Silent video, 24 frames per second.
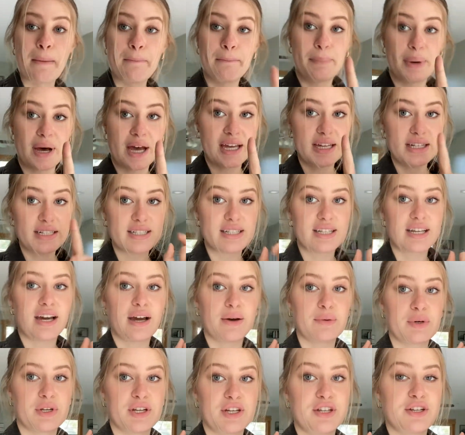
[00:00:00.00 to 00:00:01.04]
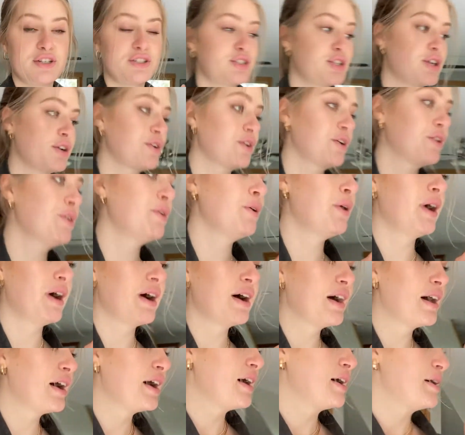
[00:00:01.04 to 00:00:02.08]
But I wanted to show you
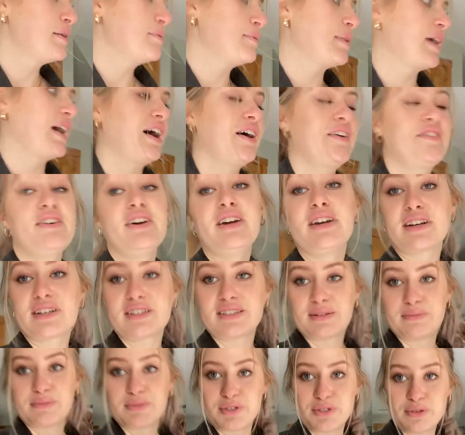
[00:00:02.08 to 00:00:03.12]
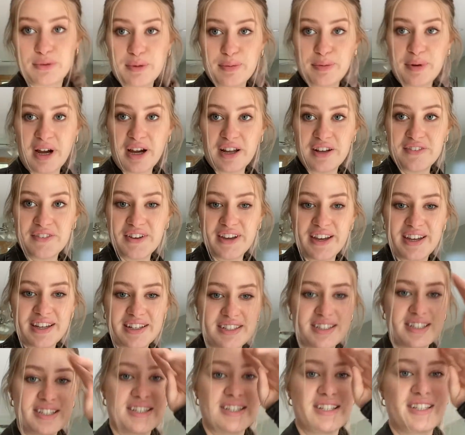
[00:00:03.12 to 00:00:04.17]
my outfit because I'm super proud of
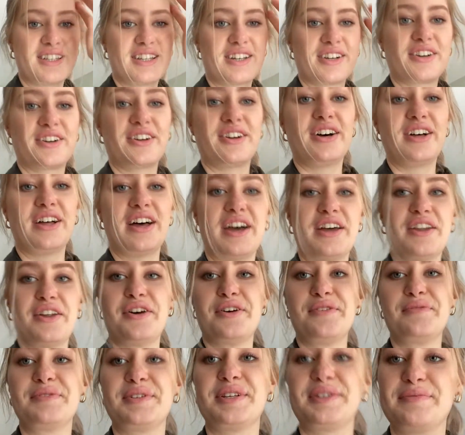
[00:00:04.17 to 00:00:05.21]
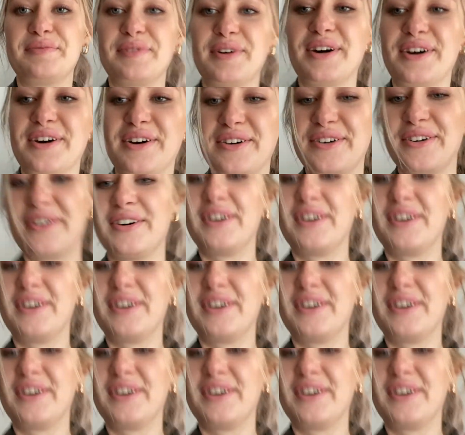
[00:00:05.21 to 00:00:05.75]
it. The girl at Home Depot.